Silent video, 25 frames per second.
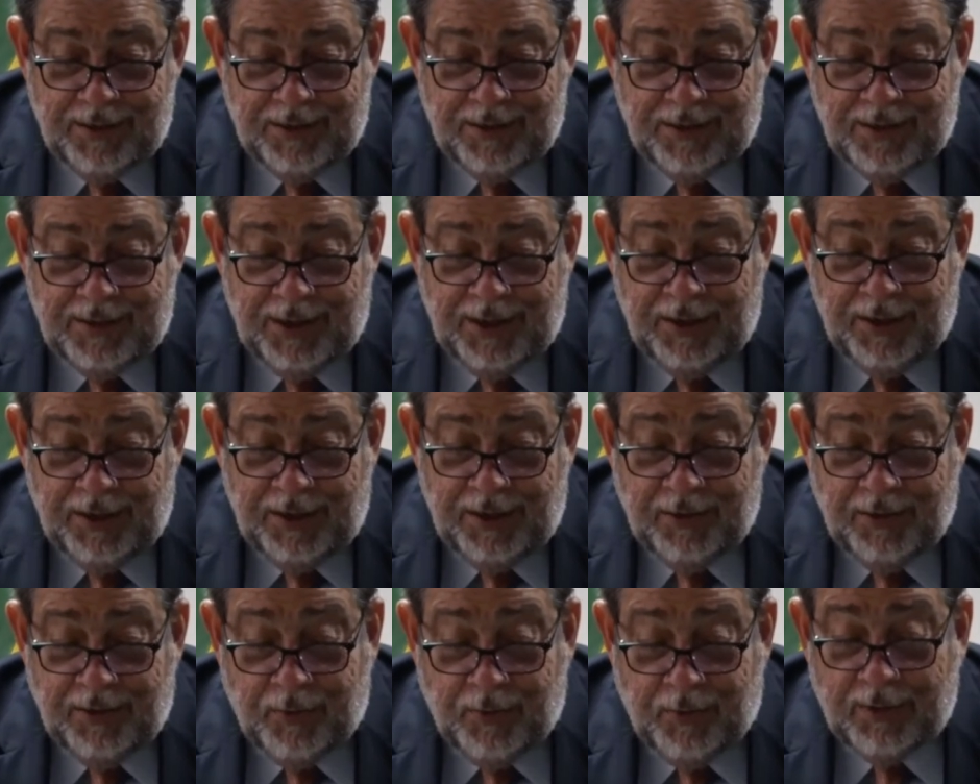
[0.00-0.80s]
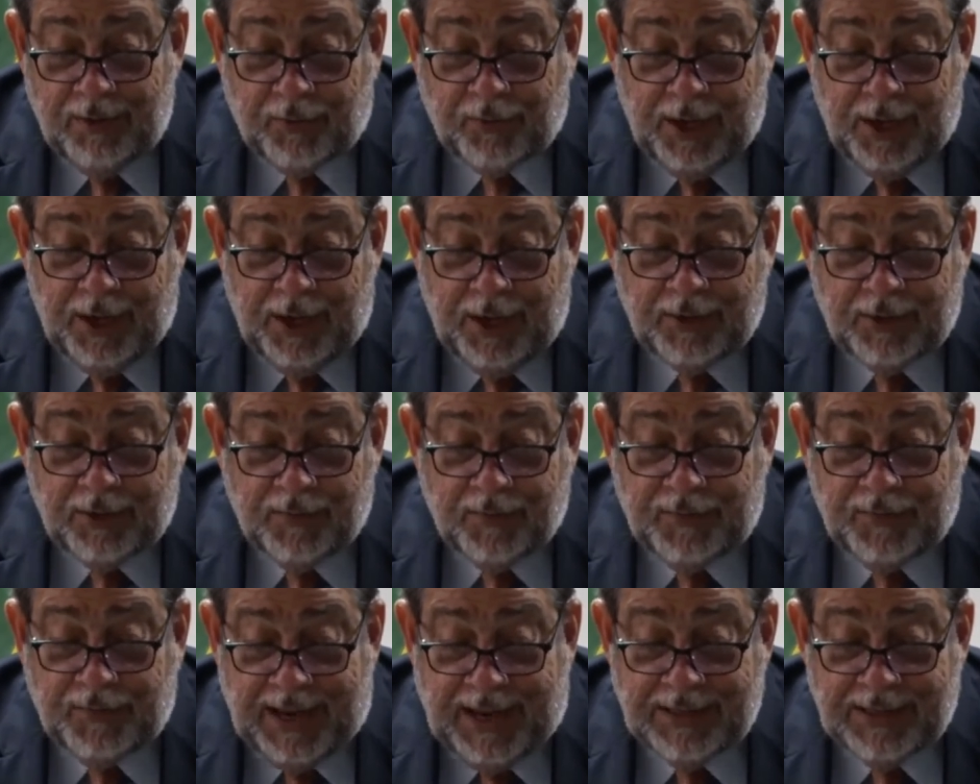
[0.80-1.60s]
the real threat of
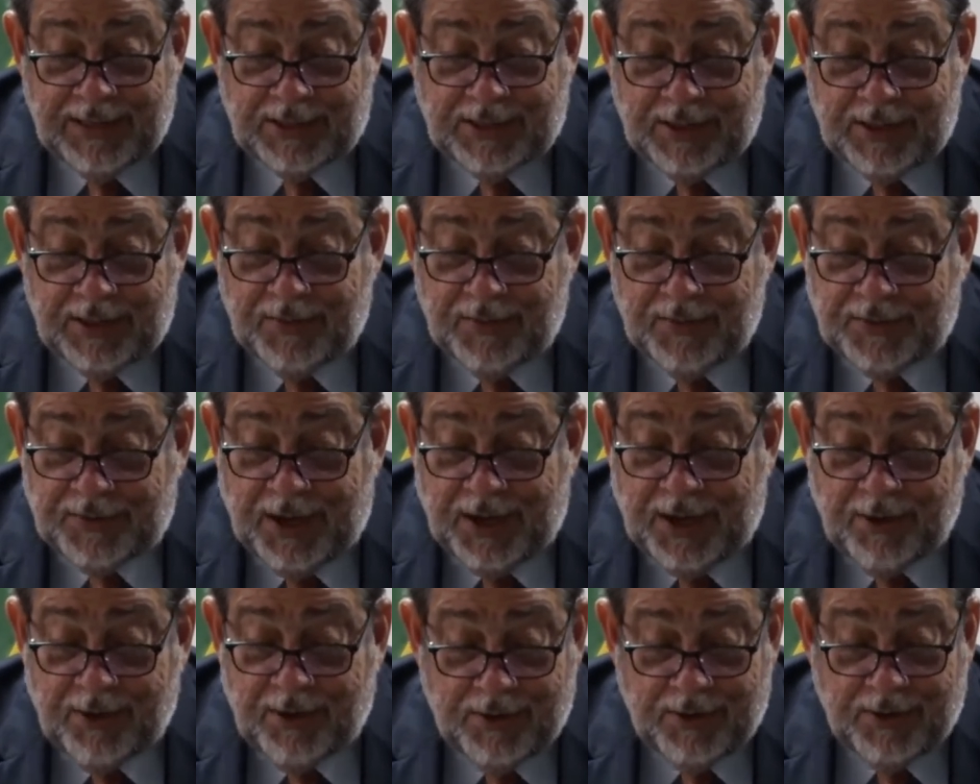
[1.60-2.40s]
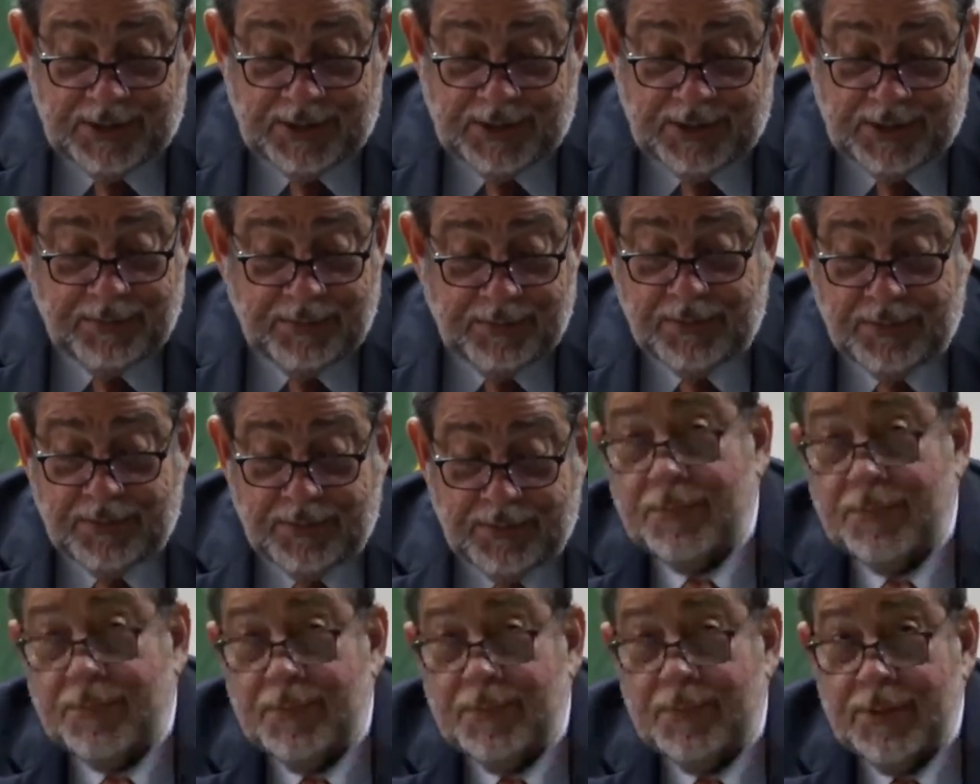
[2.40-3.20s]
financing of
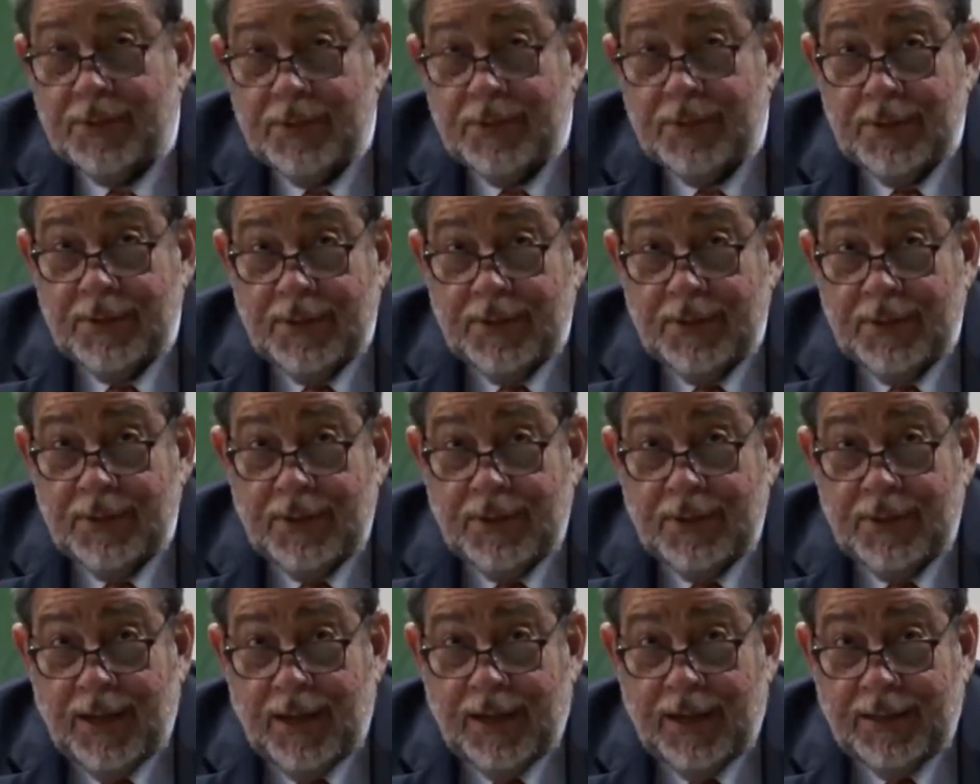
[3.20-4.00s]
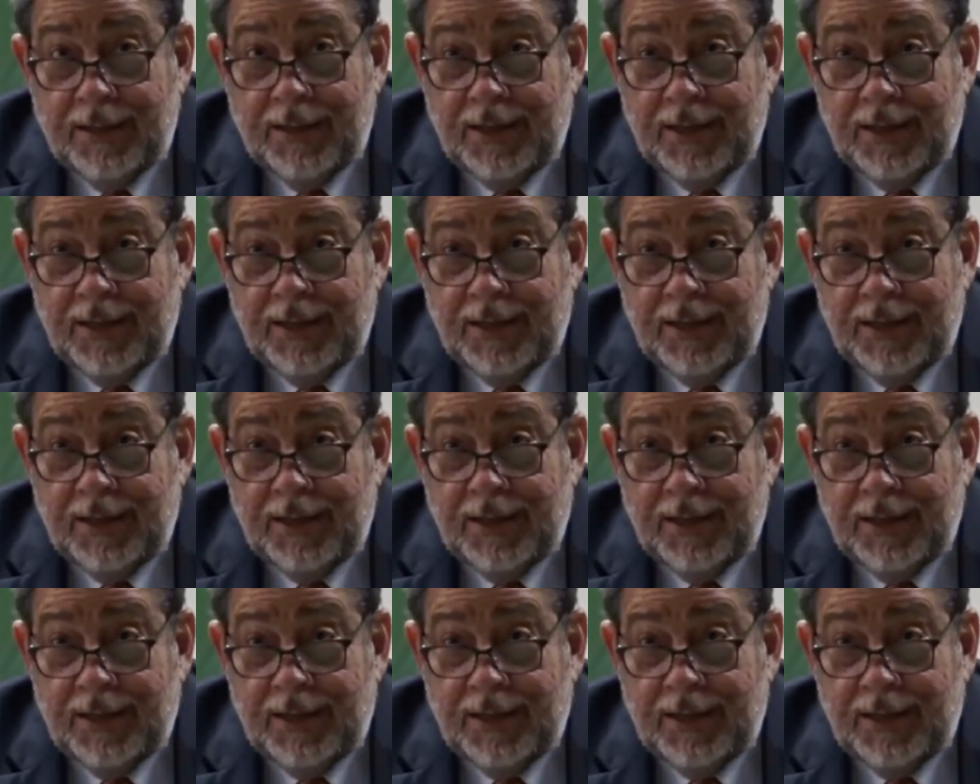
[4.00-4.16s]
terrorism, and